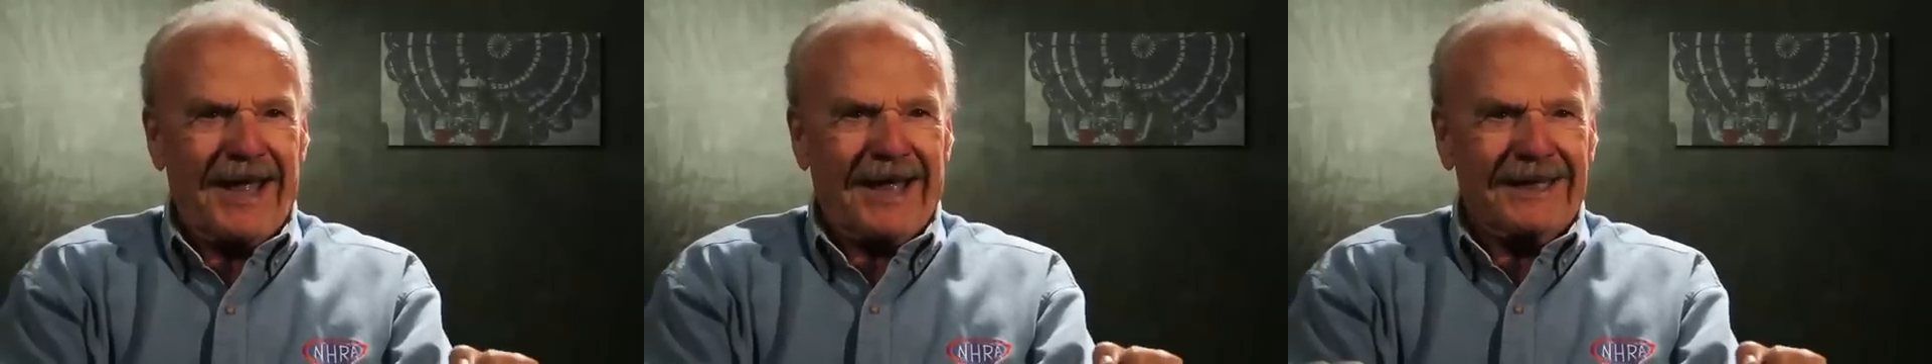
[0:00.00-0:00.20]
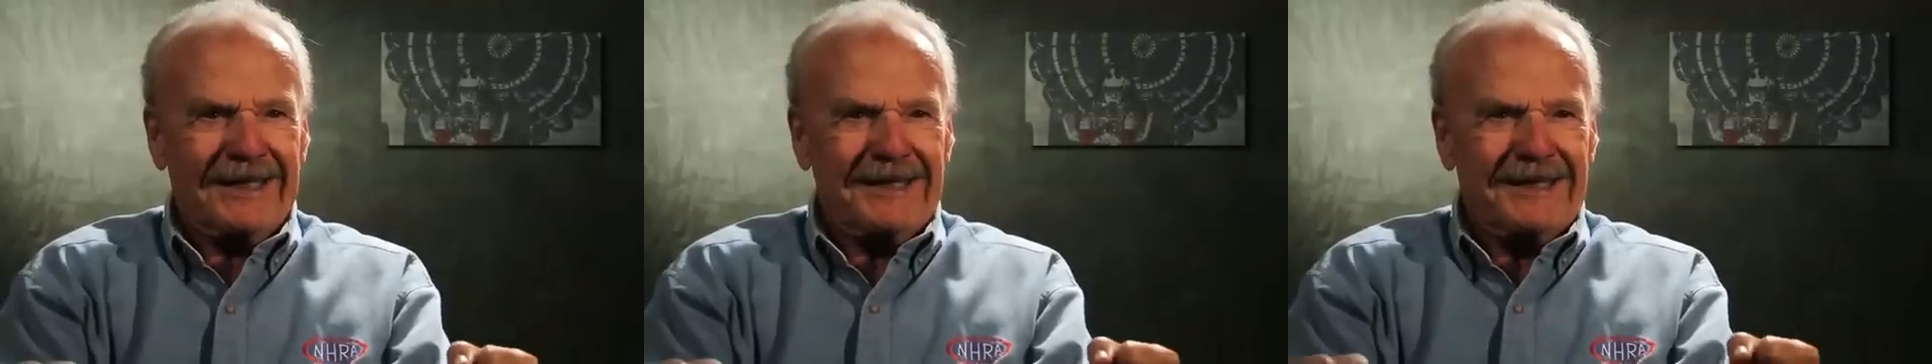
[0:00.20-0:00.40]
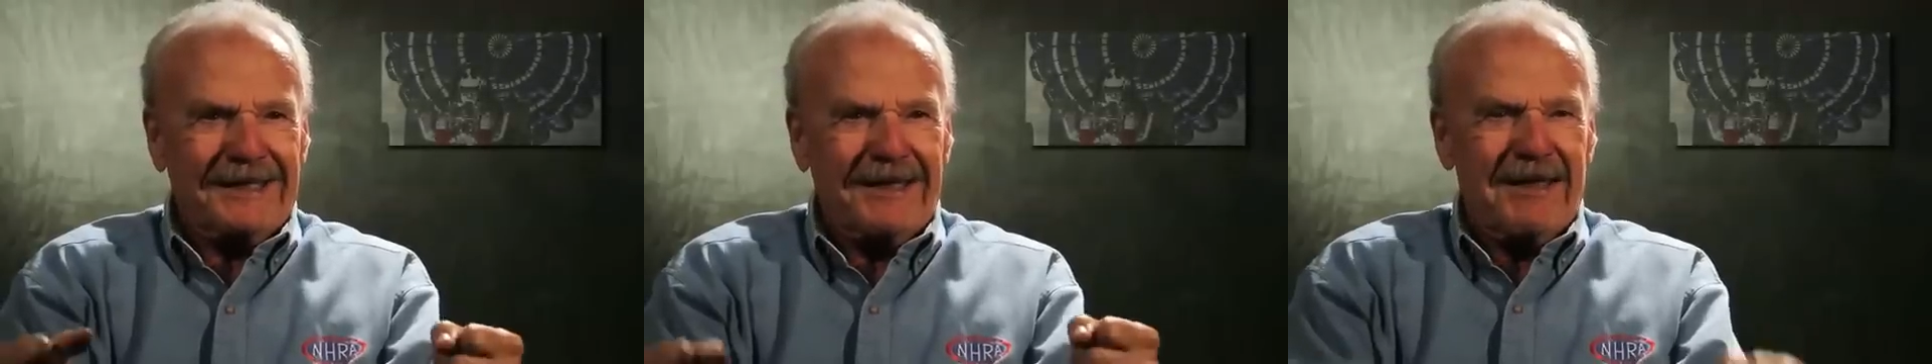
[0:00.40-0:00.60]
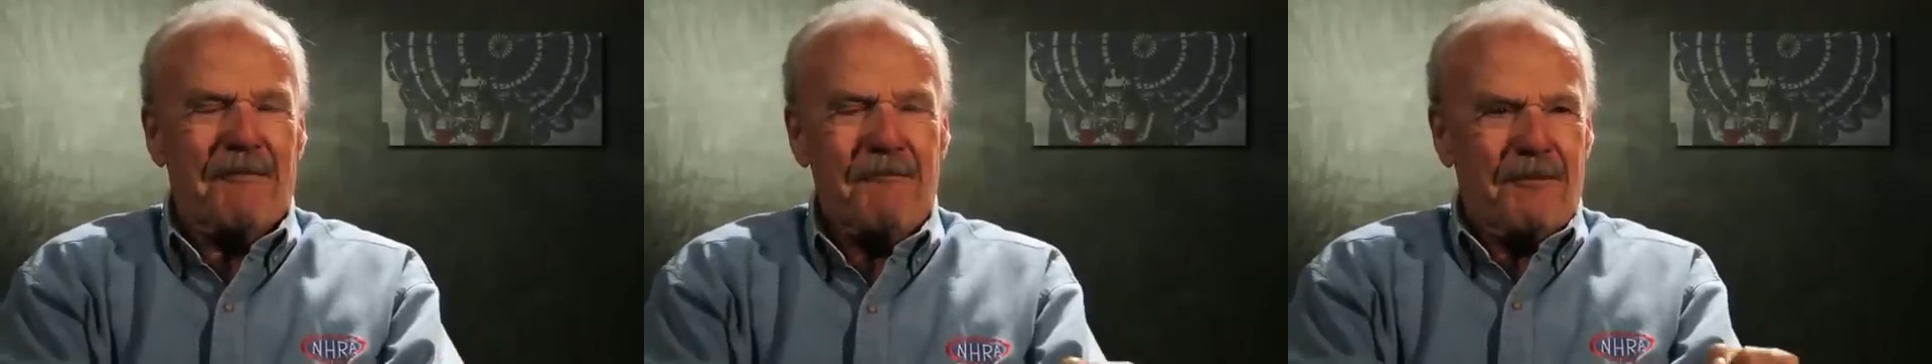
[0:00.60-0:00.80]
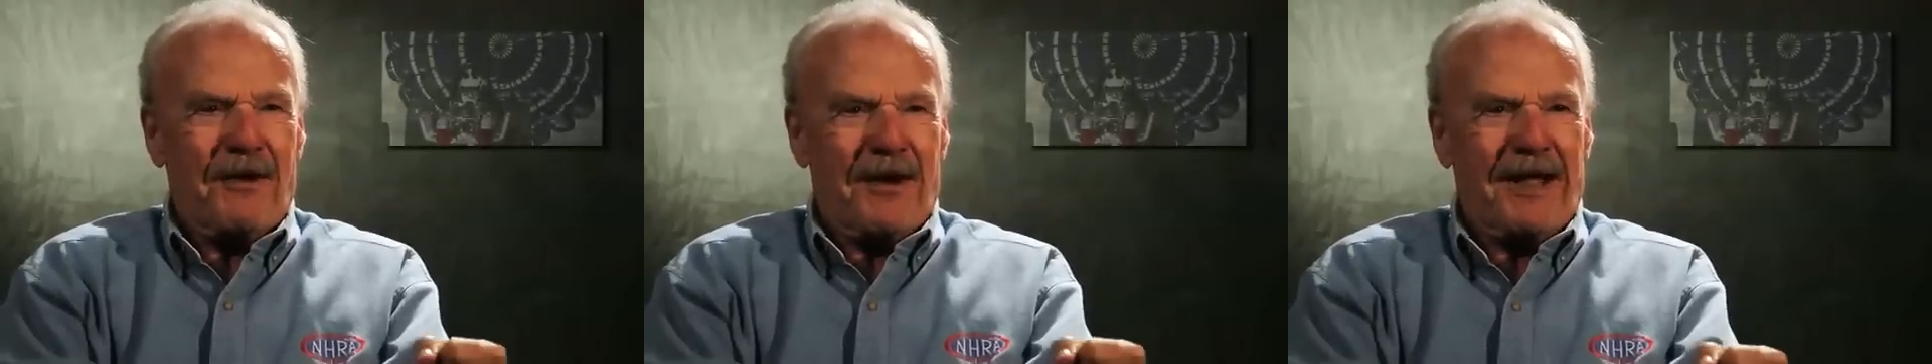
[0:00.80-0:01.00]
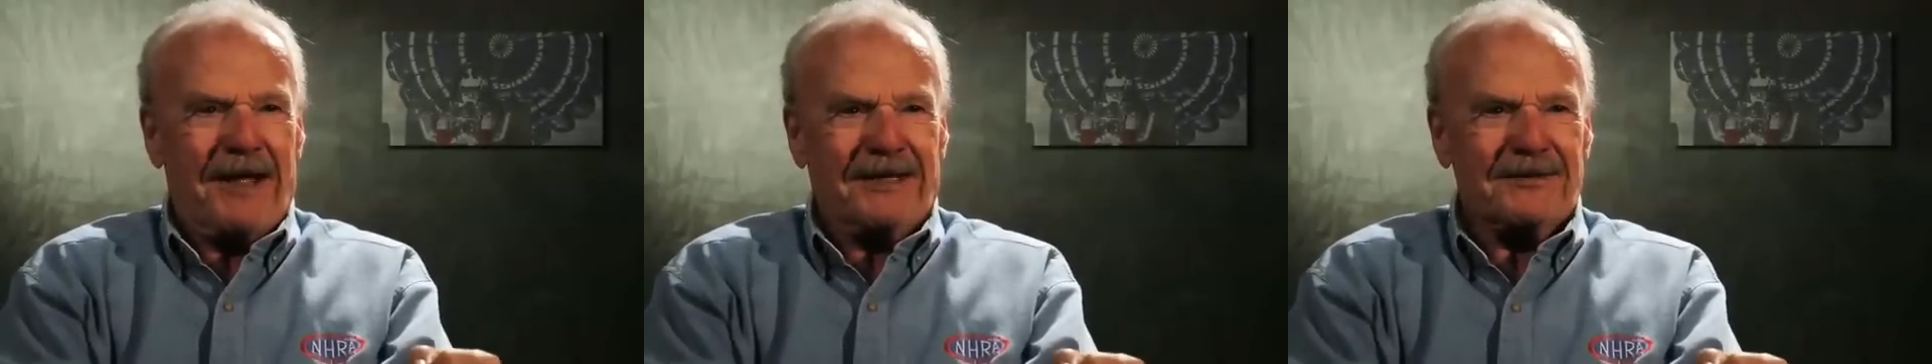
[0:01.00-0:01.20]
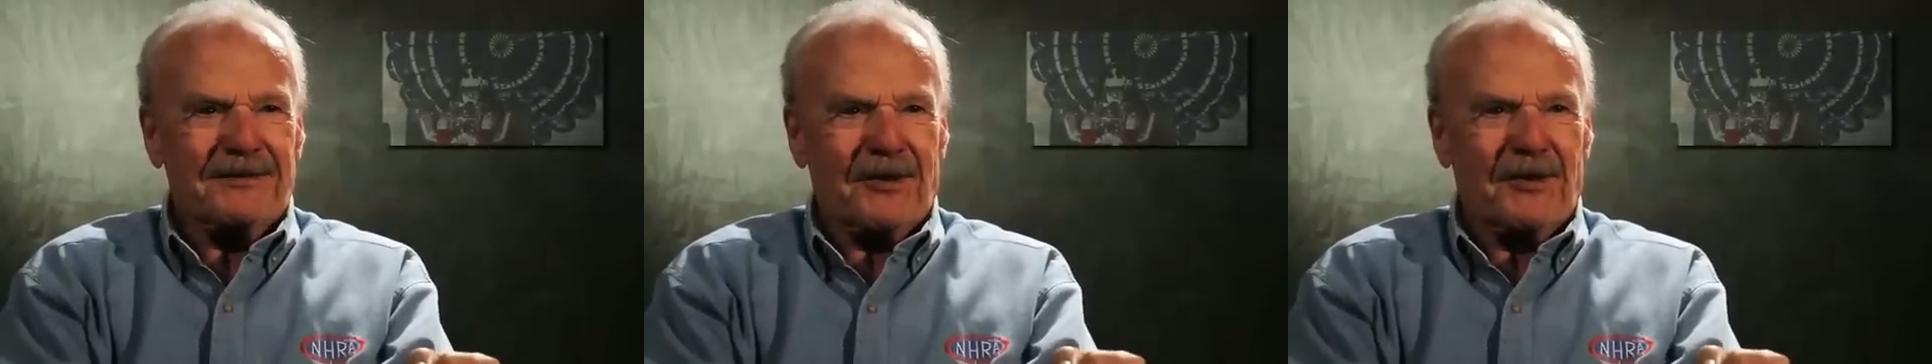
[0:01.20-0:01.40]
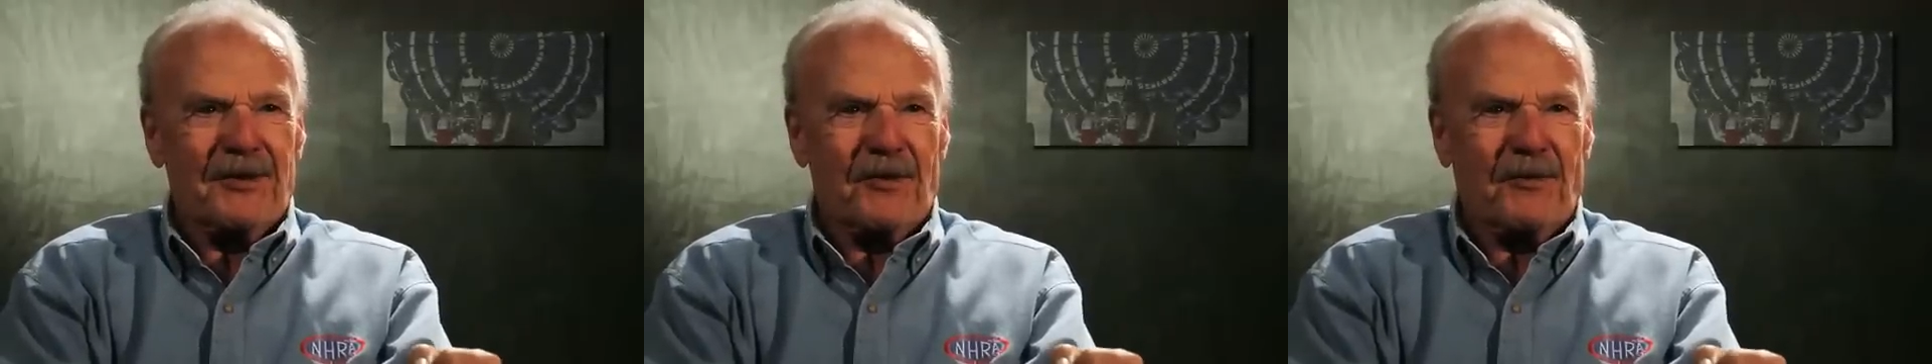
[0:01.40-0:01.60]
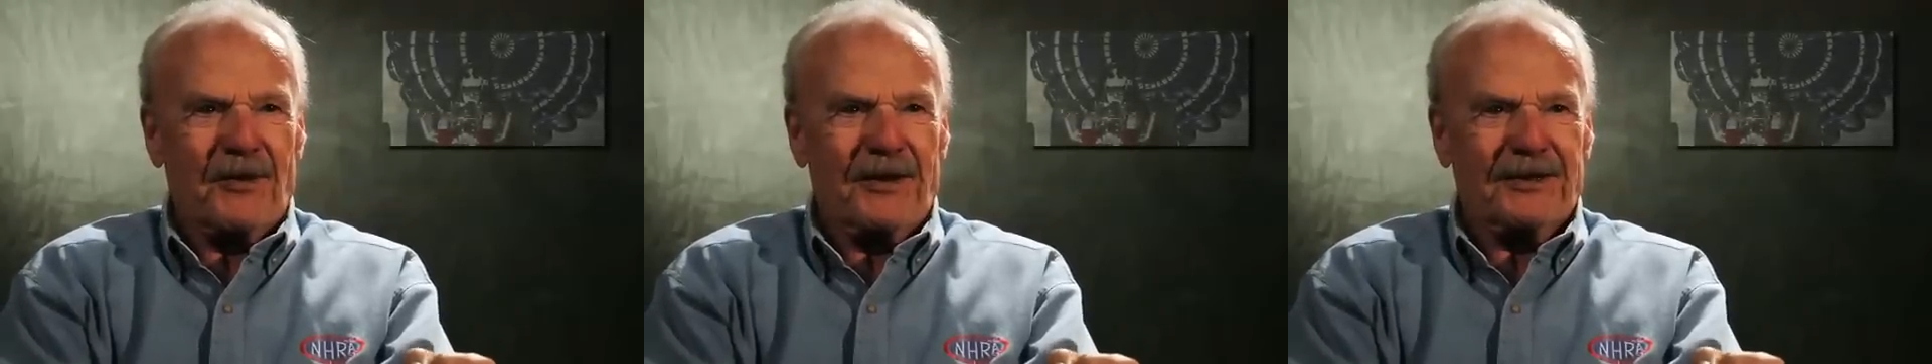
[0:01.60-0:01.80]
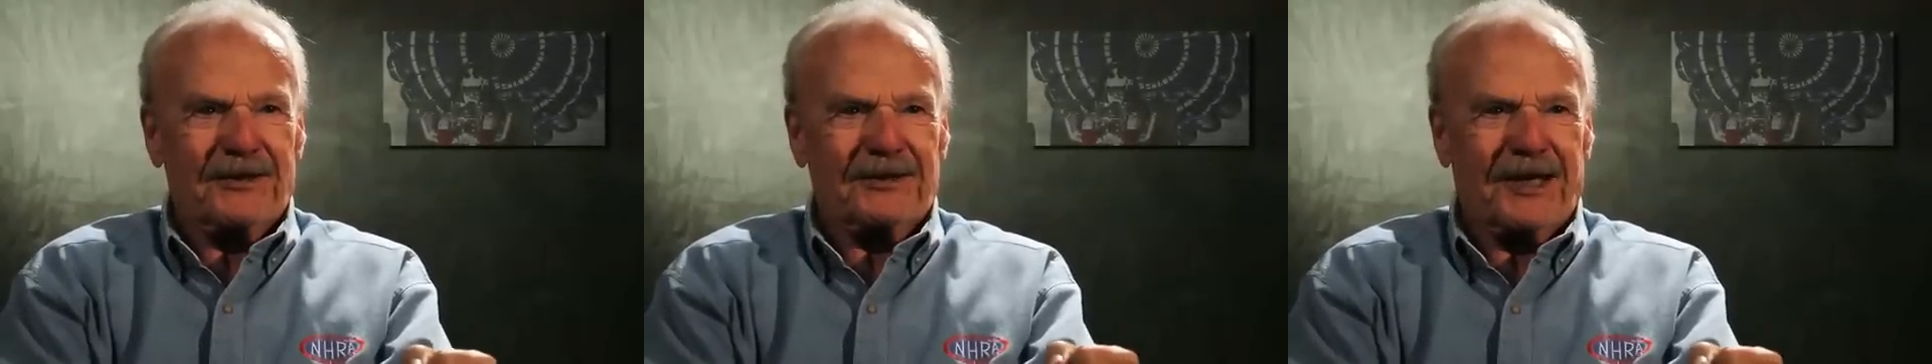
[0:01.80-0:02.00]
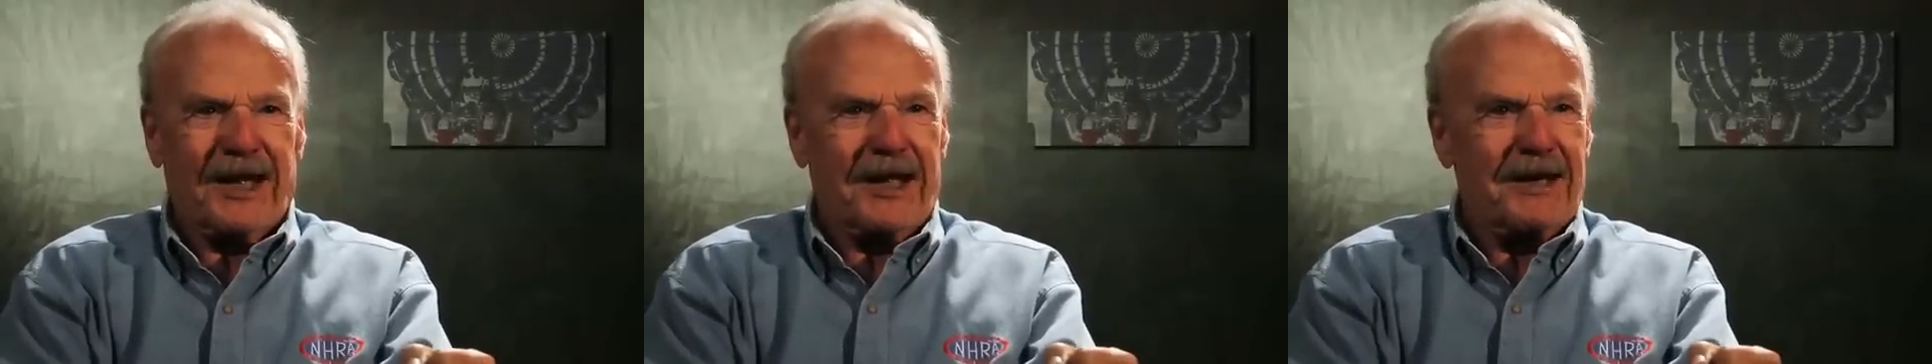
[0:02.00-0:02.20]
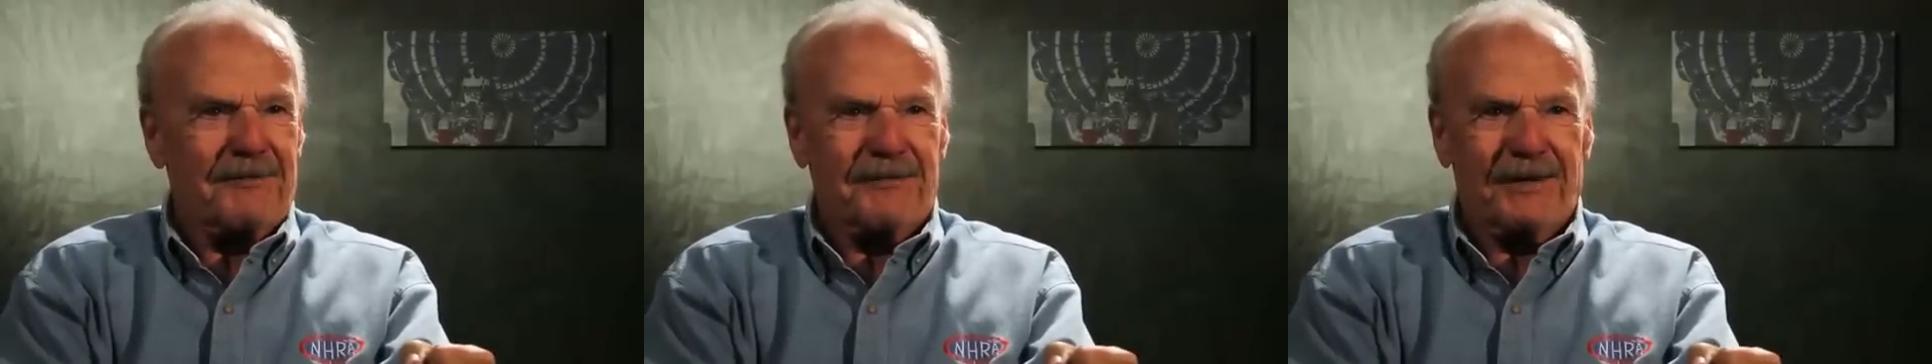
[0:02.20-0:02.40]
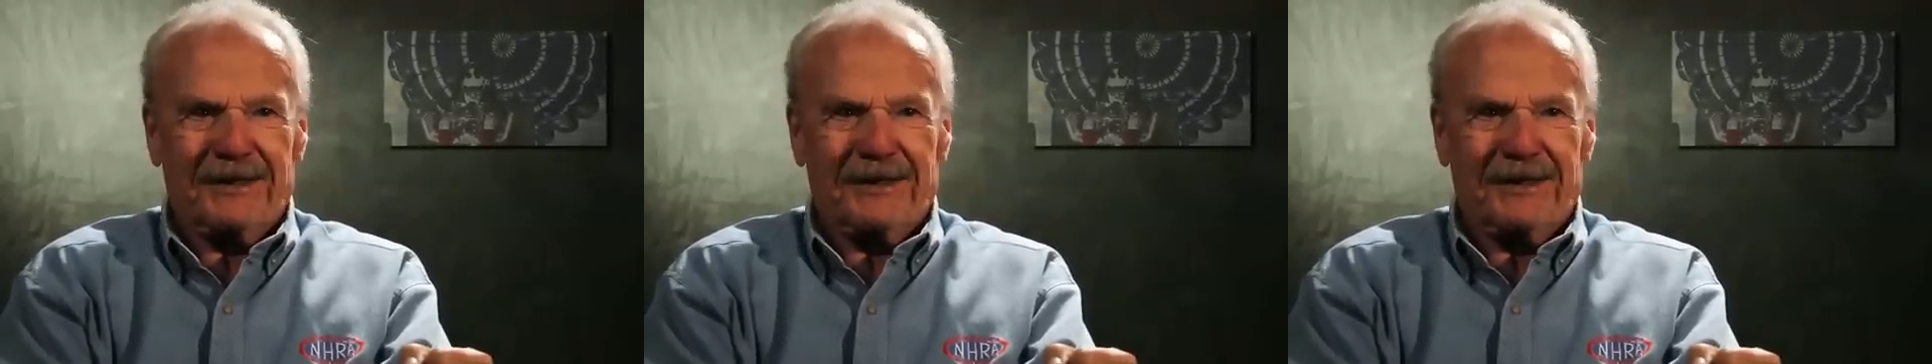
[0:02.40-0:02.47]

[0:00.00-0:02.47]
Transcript: and keep your hands on the wheel tight